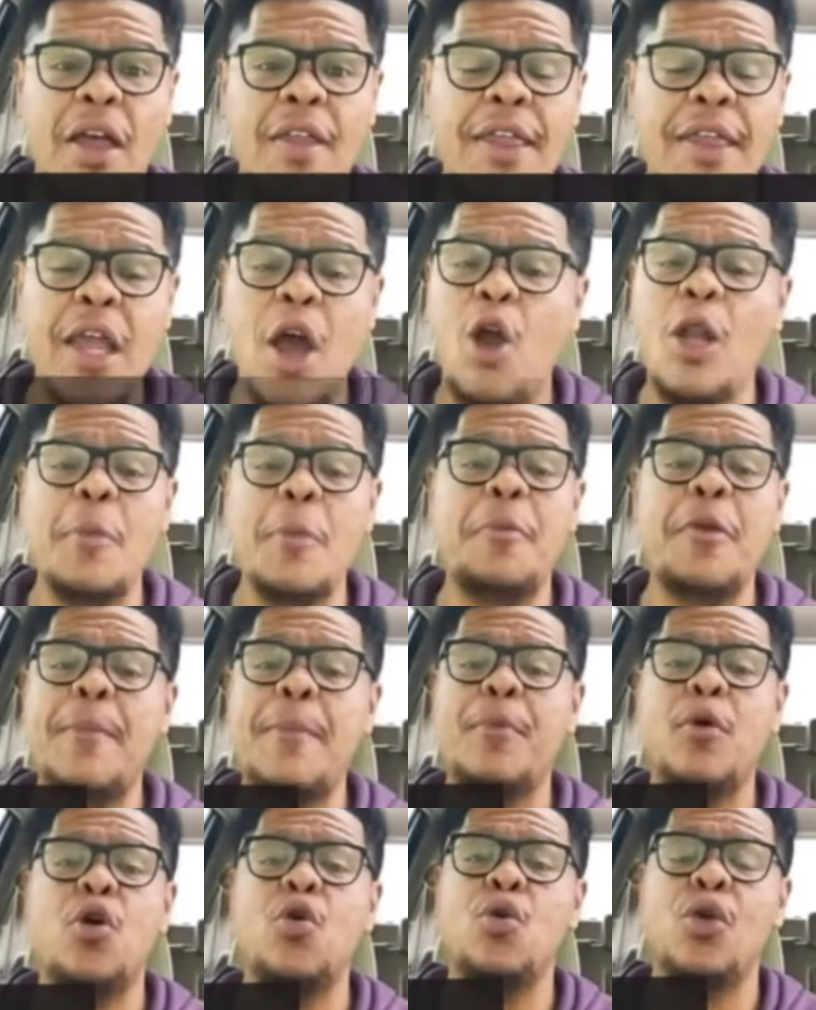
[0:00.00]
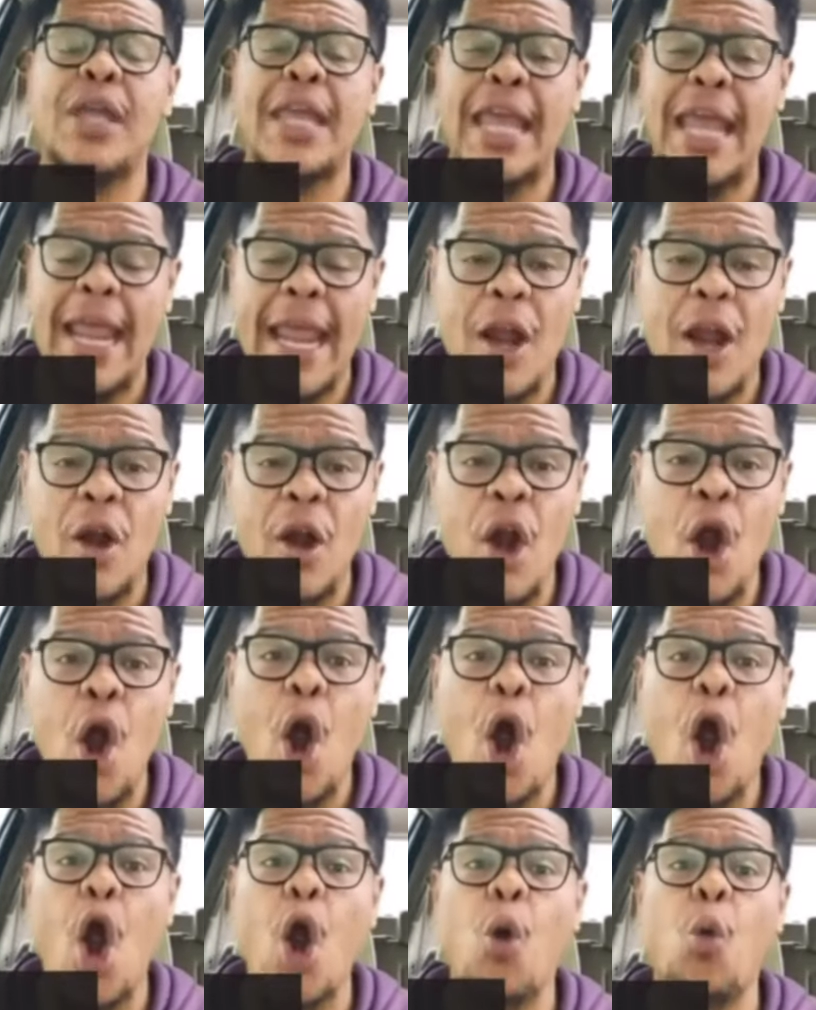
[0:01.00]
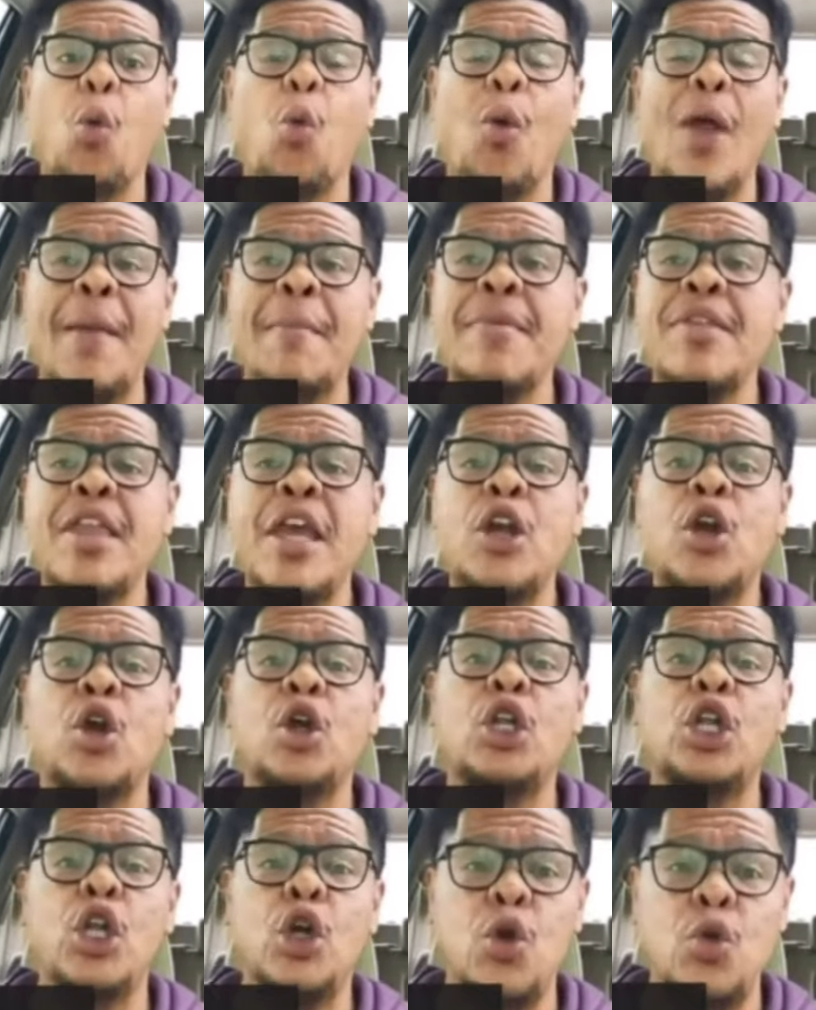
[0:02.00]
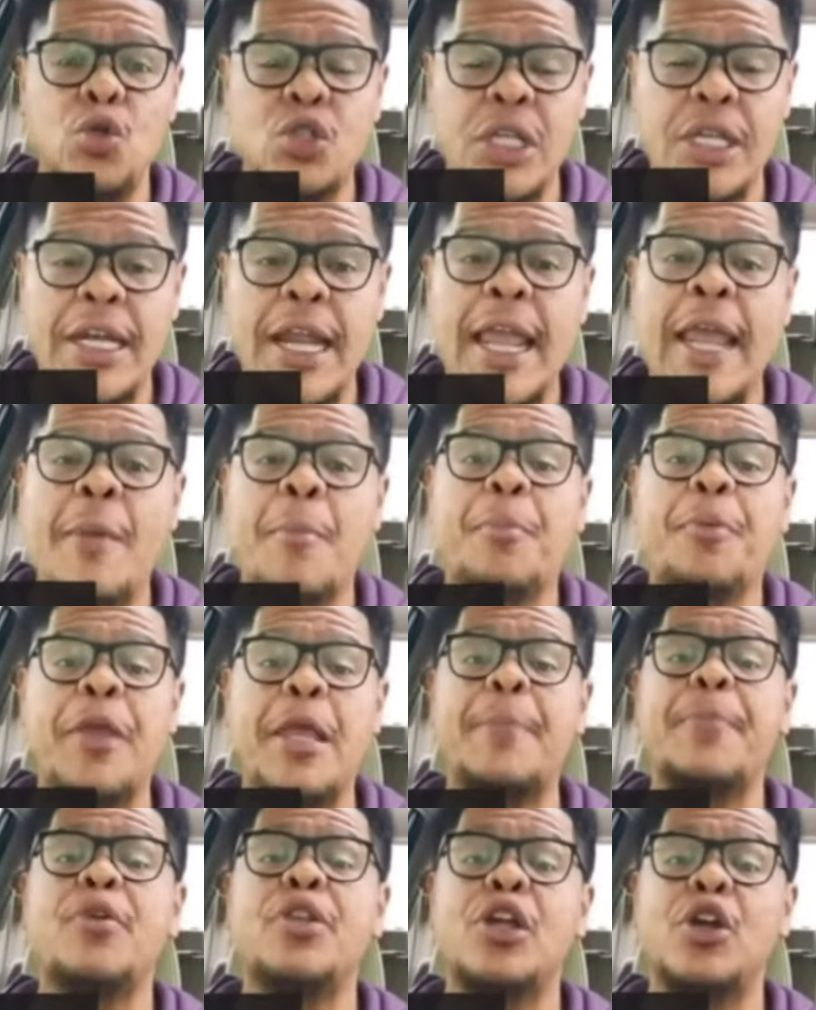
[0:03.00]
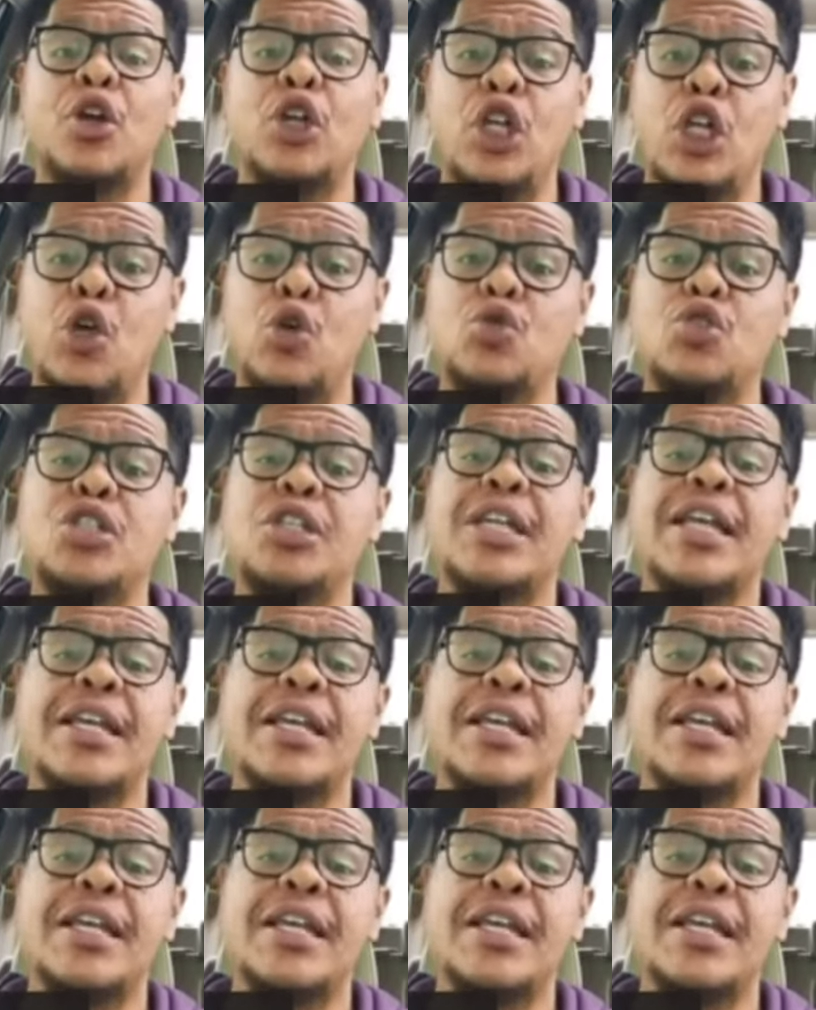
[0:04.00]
The only people who care are women that are losing and people that are losing.